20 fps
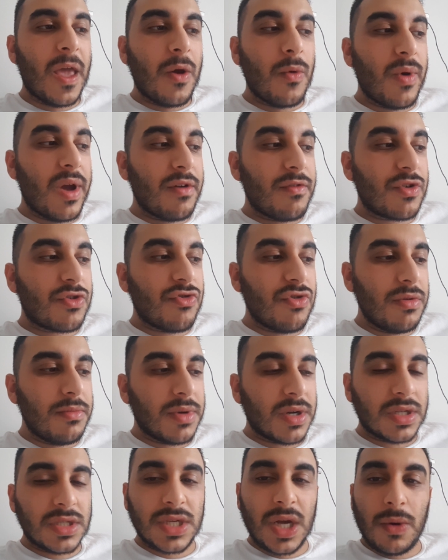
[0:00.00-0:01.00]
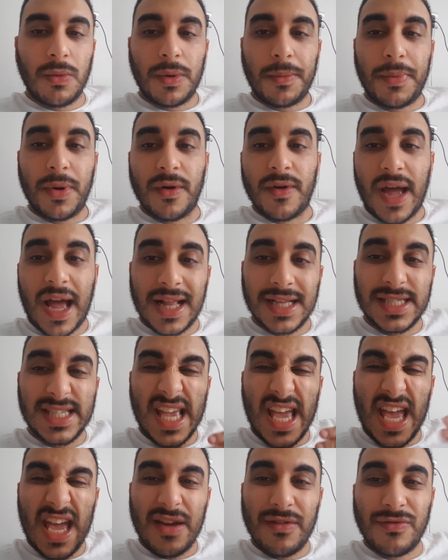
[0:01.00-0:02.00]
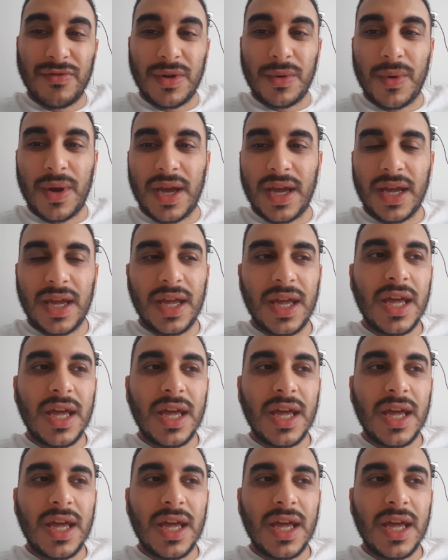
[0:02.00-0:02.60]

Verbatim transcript: Where a recruitment consultant would put ads everywhere.